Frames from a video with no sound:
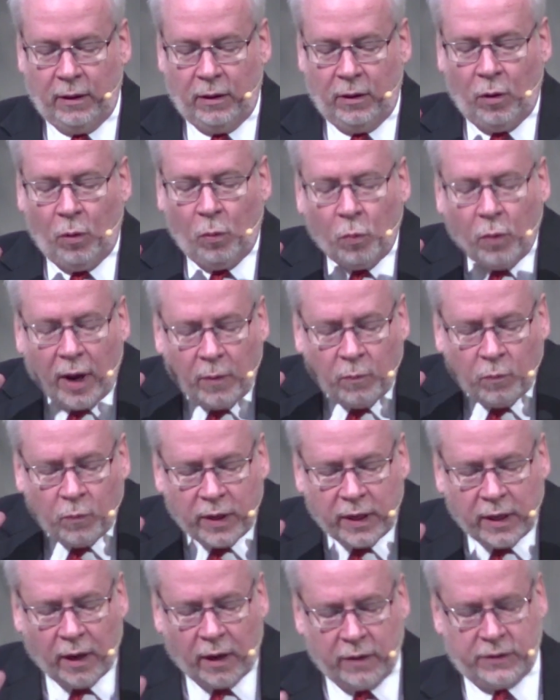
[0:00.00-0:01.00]
When
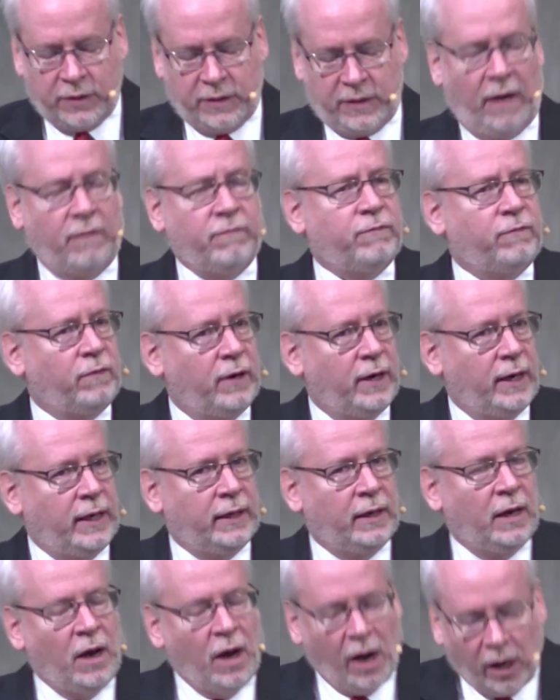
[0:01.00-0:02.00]
we are suffering
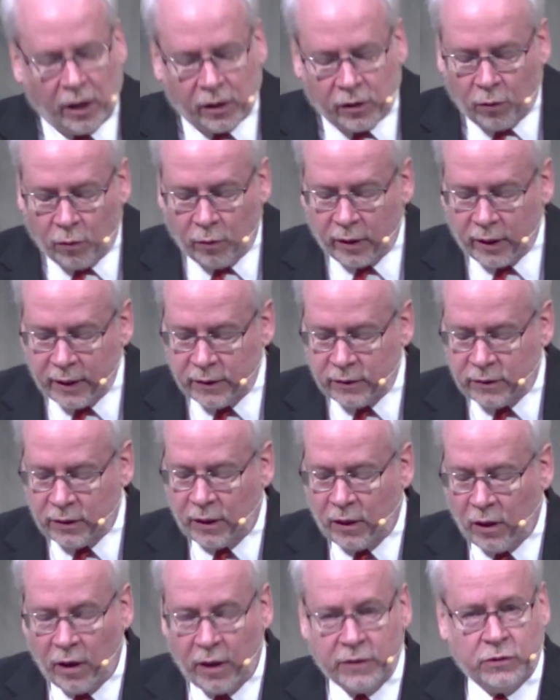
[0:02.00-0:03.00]
according to
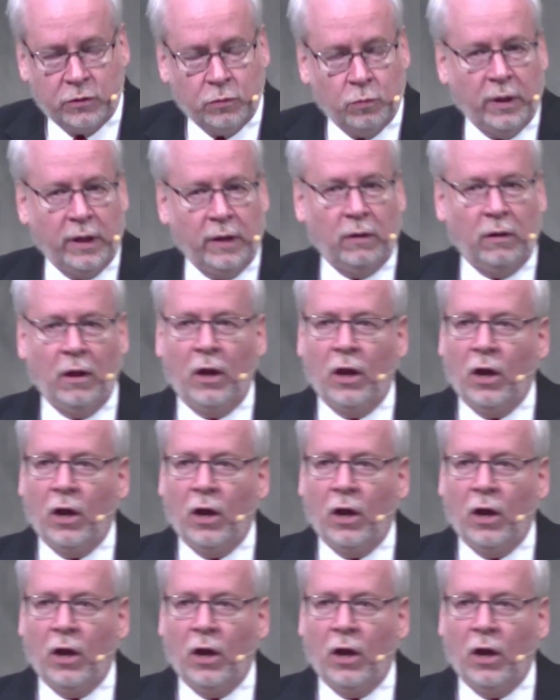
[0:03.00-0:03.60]
God's will,